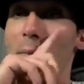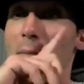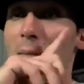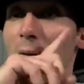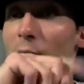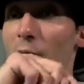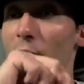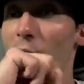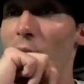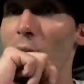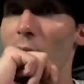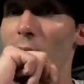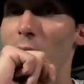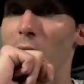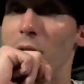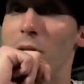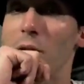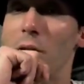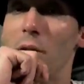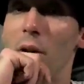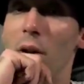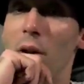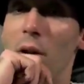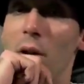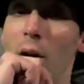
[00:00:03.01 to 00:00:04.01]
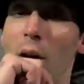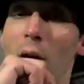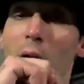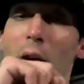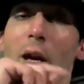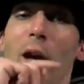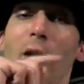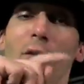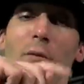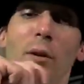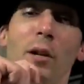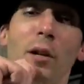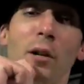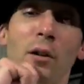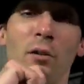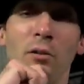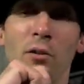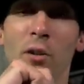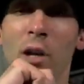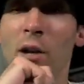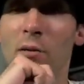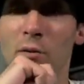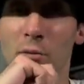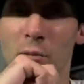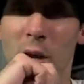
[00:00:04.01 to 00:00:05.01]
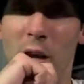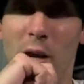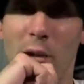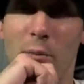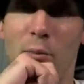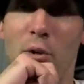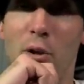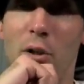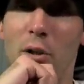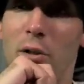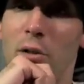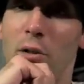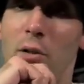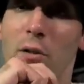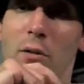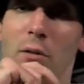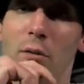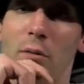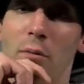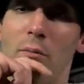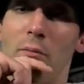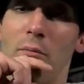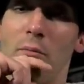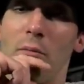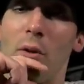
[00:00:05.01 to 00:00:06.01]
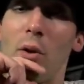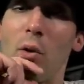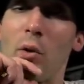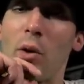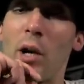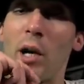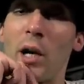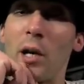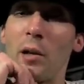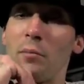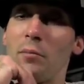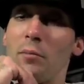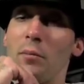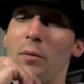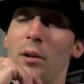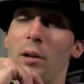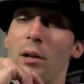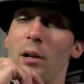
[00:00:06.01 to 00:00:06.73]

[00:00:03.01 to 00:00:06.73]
But first, everybody knows I have a MacBook, okay?